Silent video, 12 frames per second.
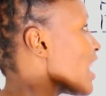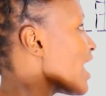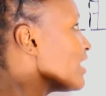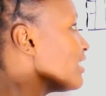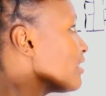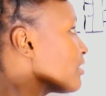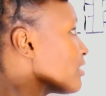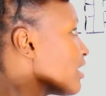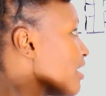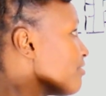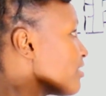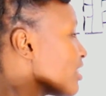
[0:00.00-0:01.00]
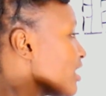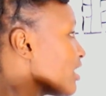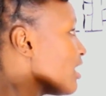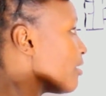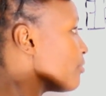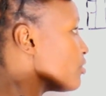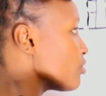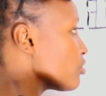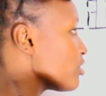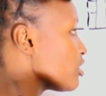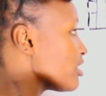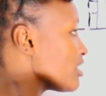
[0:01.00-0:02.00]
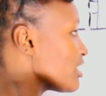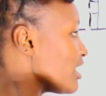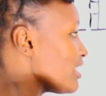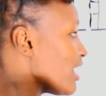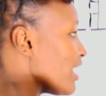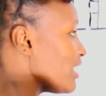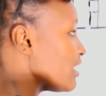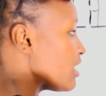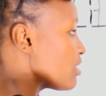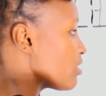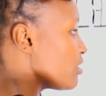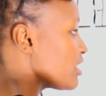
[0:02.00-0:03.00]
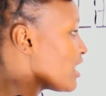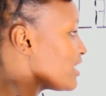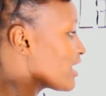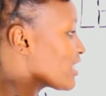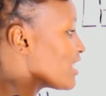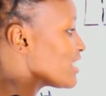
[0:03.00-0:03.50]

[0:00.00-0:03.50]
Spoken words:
line. Everything here we use center line. So we shall take